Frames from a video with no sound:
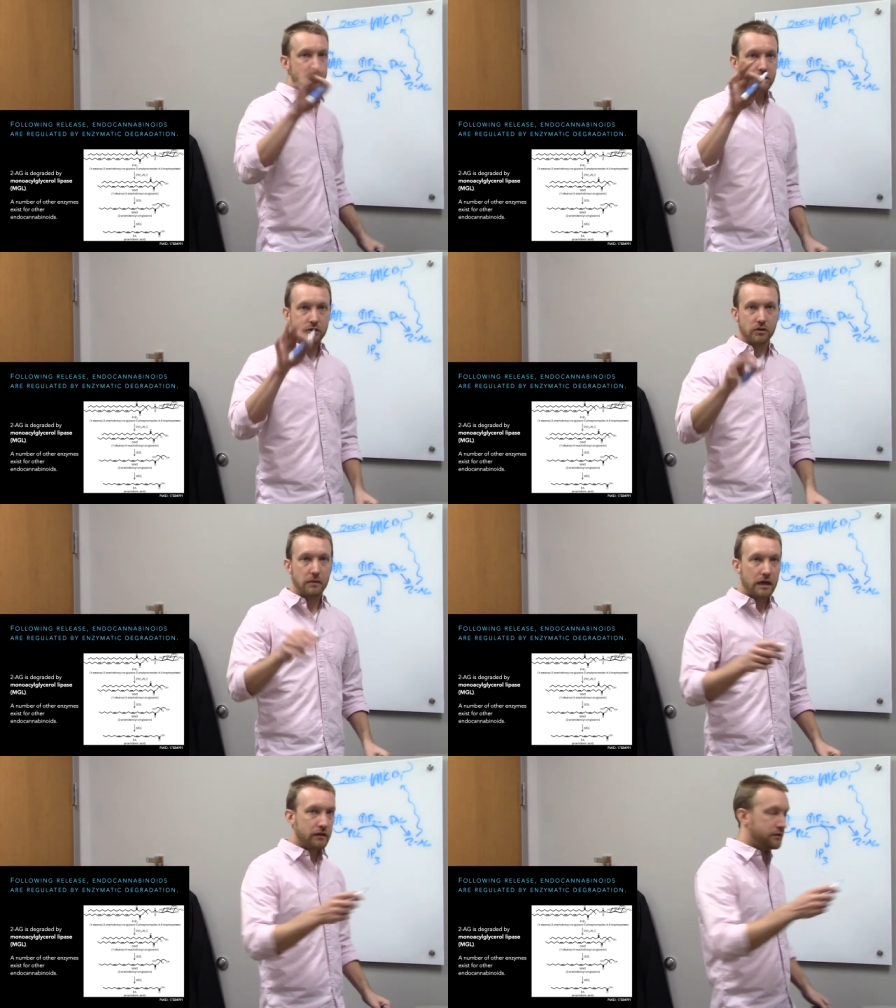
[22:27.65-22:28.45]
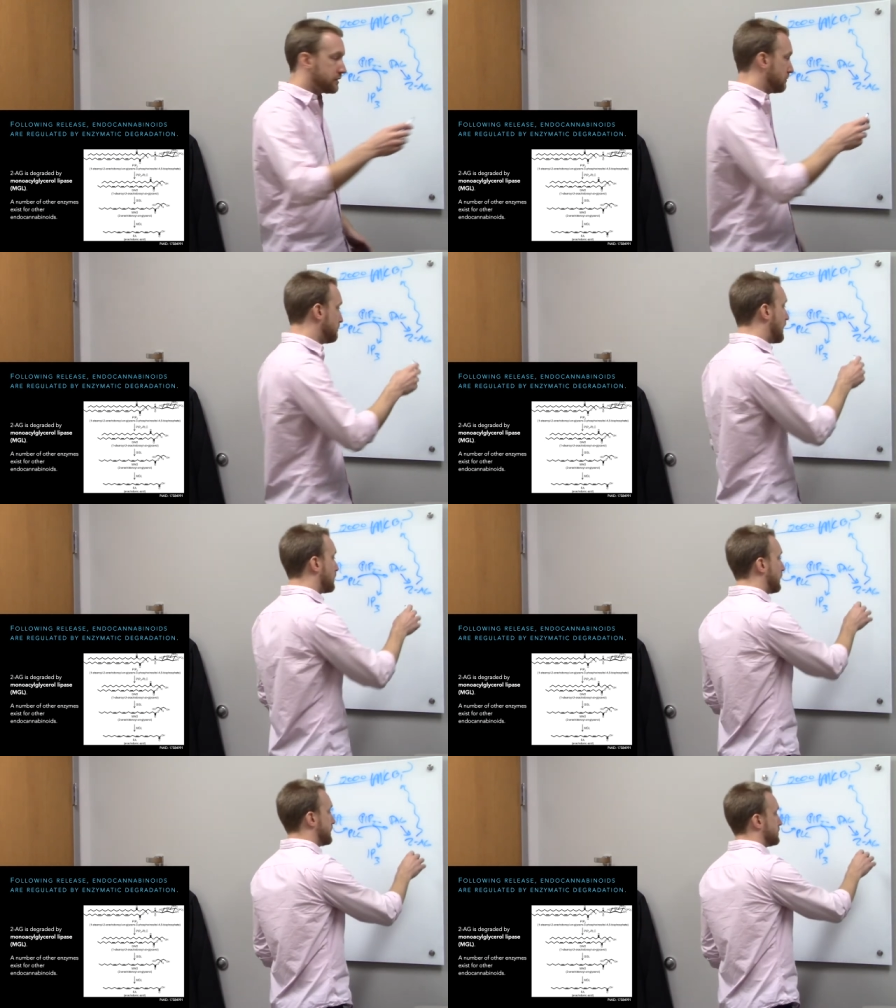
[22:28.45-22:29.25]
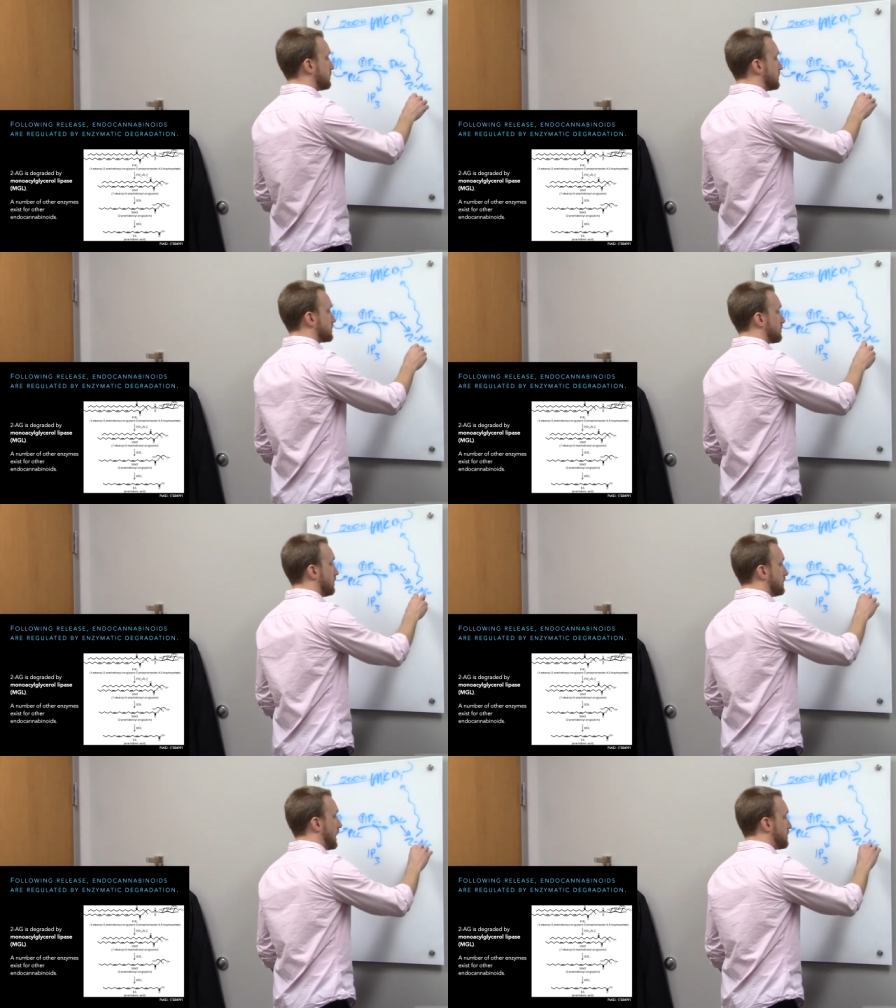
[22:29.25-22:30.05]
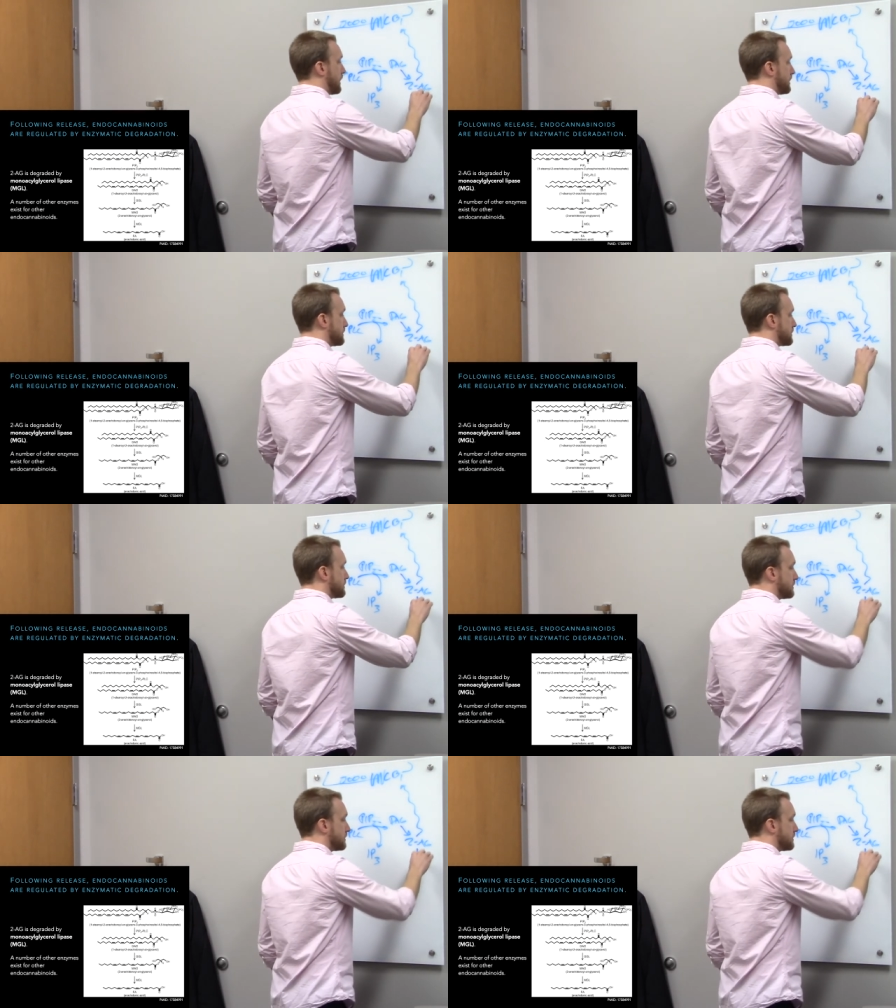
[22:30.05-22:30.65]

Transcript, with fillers: so the monoacylglycerol lipase